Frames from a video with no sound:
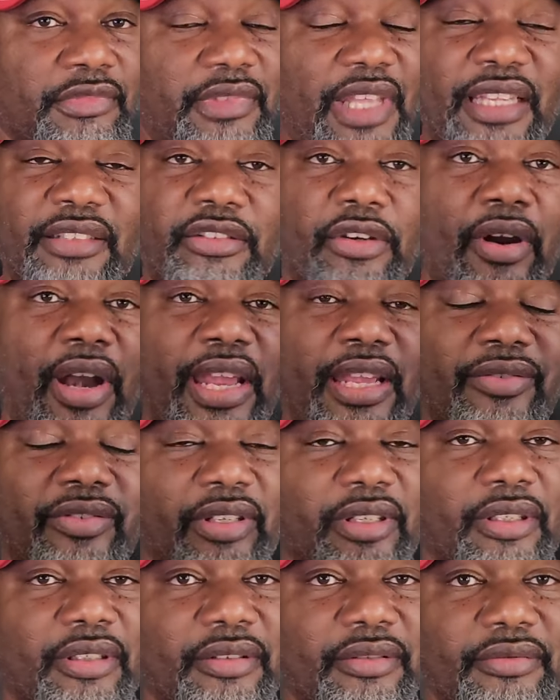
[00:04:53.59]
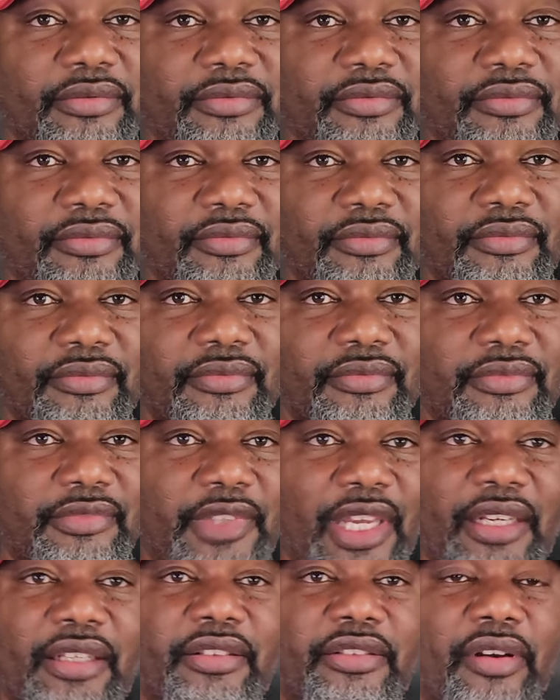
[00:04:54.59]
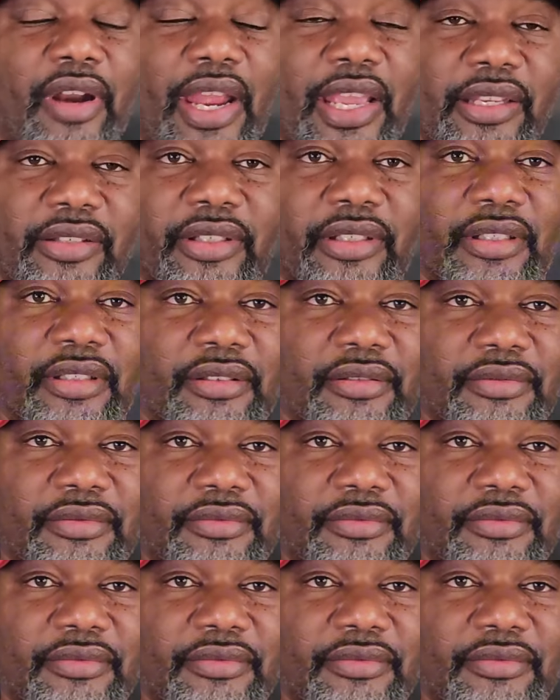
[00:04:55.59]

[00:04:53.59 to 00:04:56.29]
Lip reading: That's crazy. That is crazy.